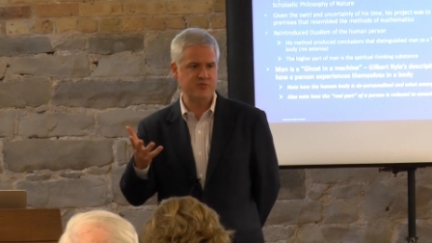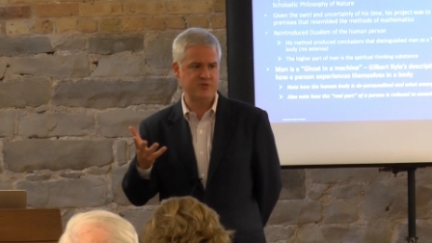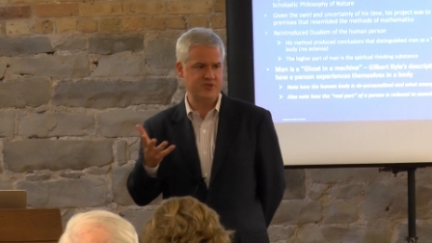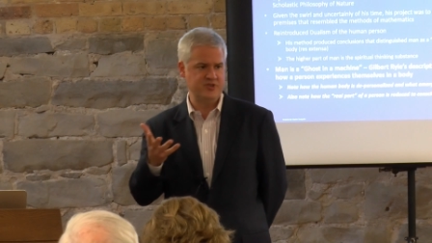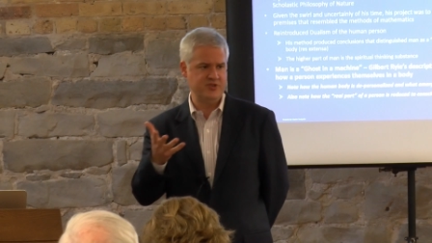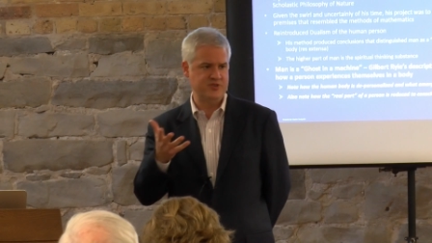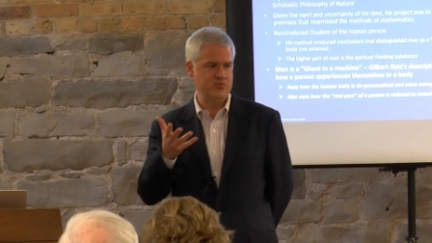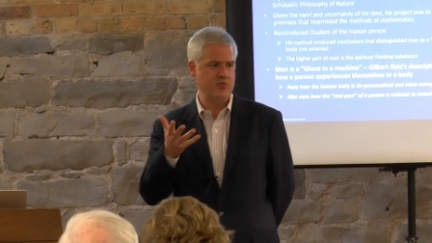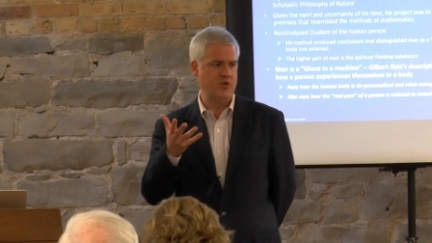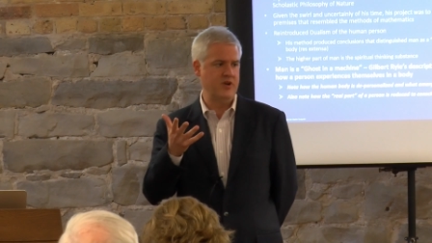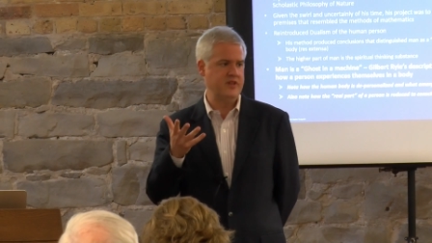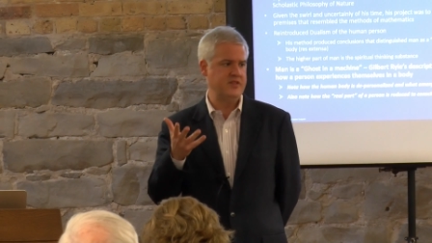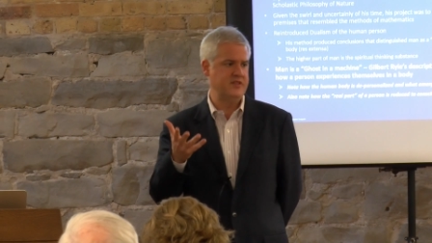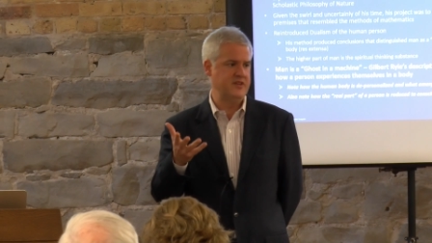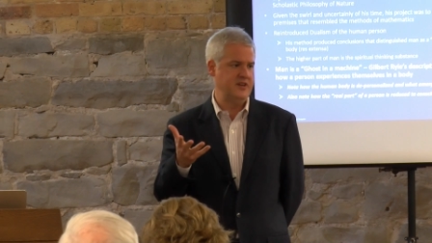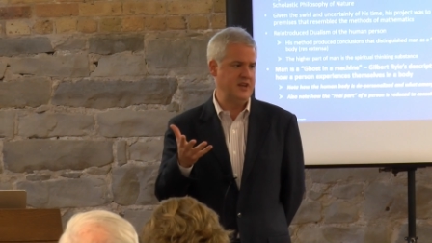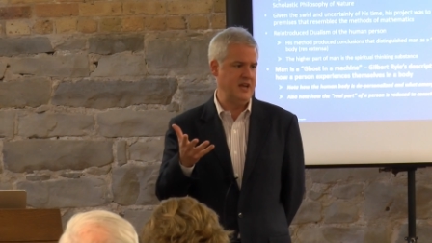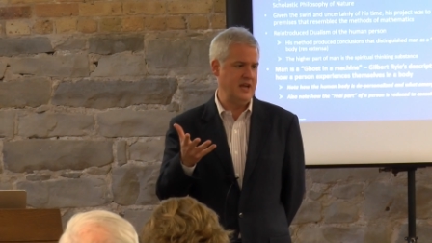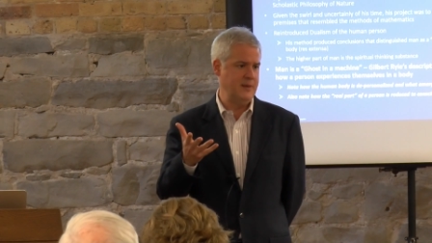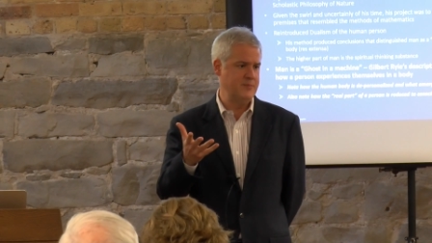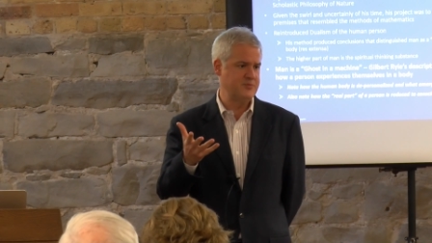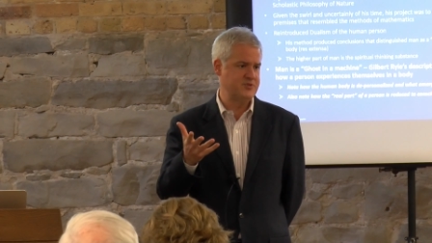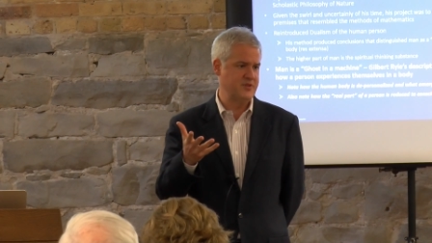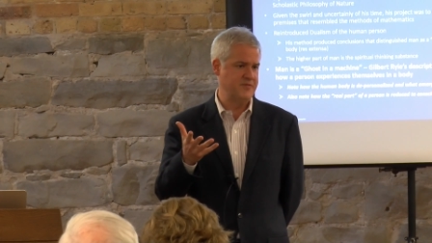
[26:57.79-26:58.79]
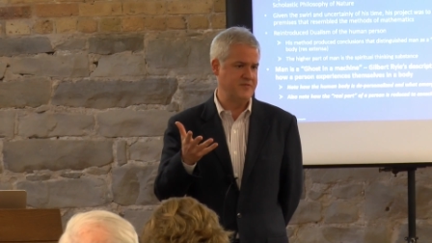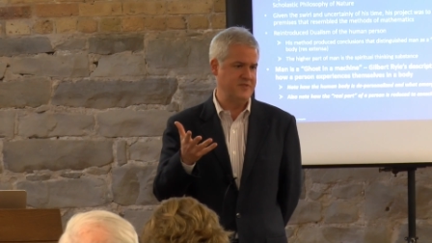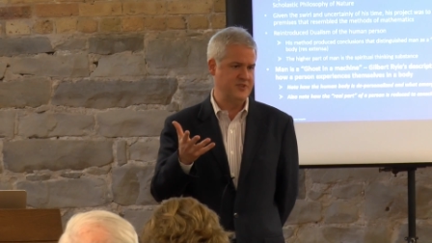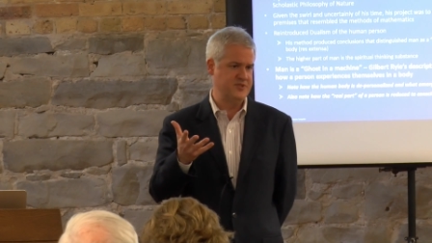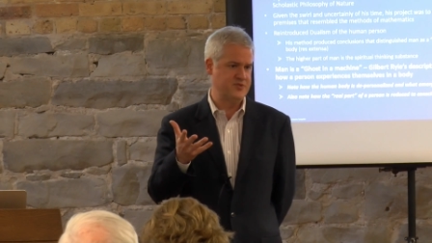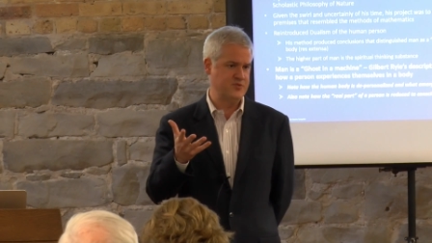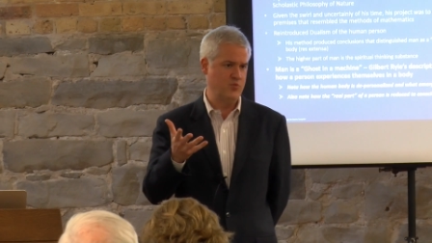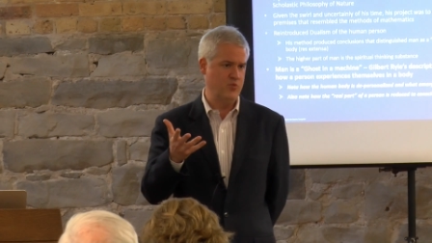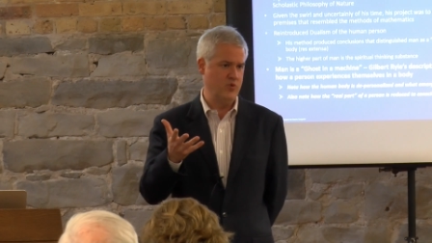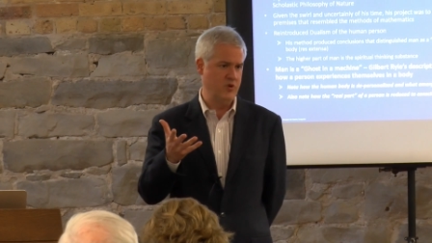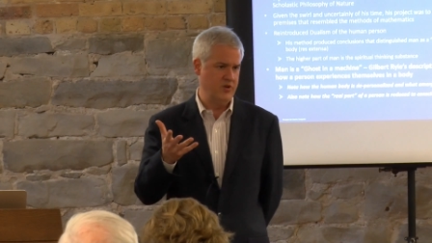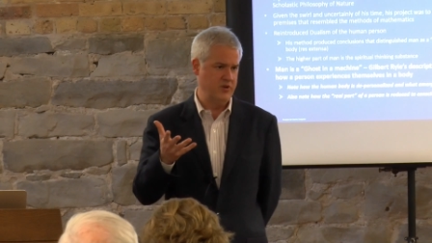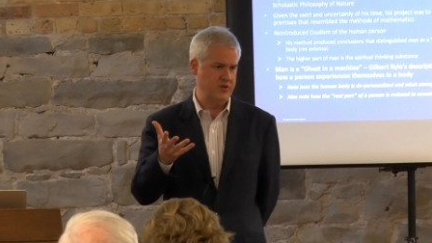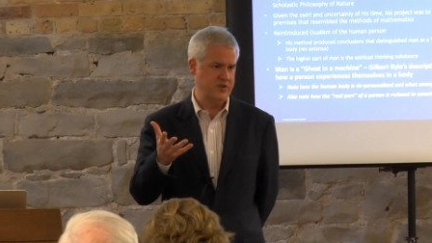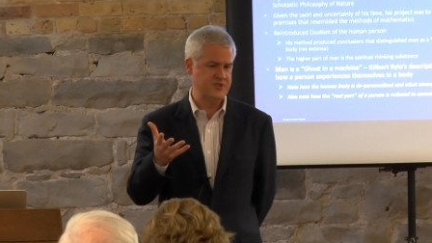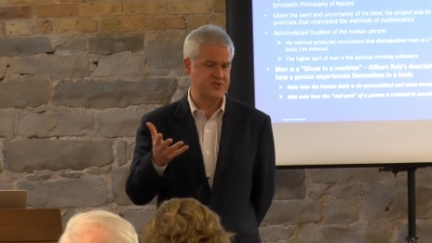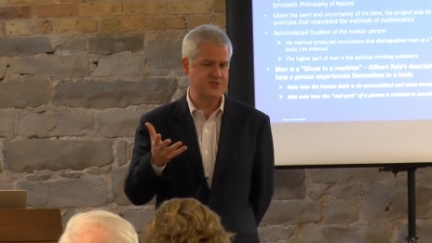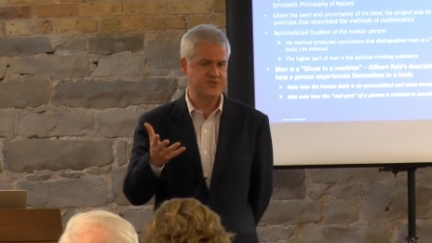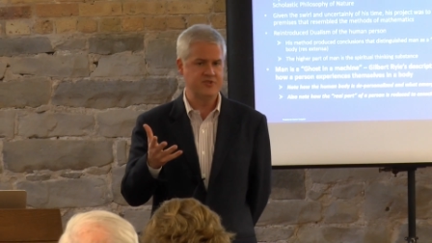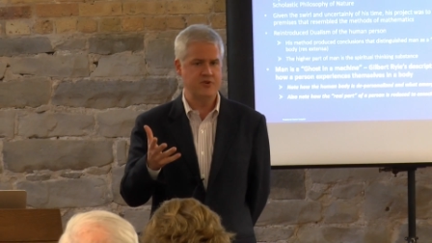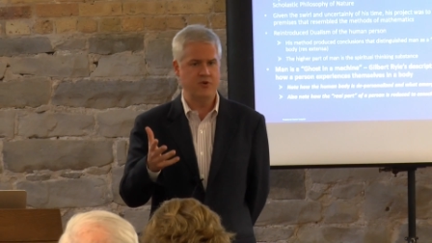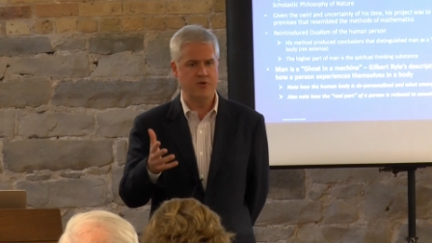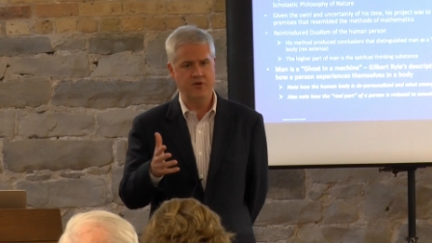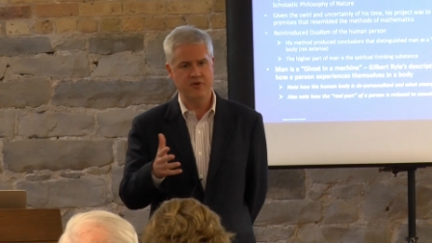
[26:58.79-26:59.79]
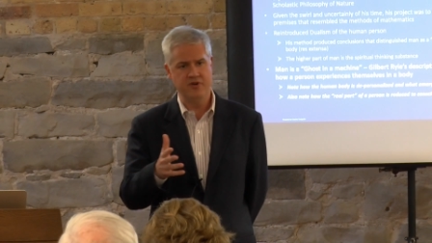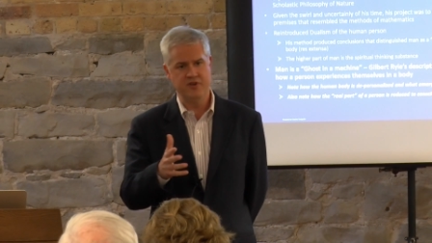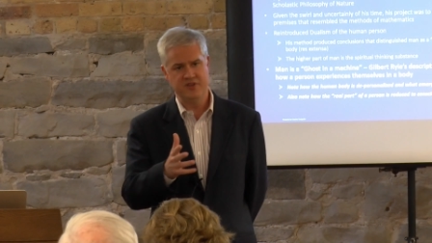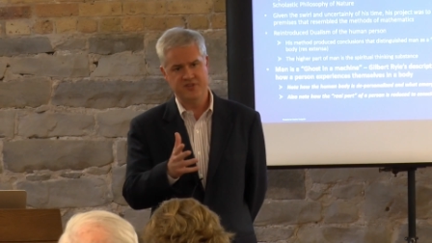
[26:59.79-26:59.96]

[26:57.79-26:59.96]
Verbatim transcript: which is one of the names of his works or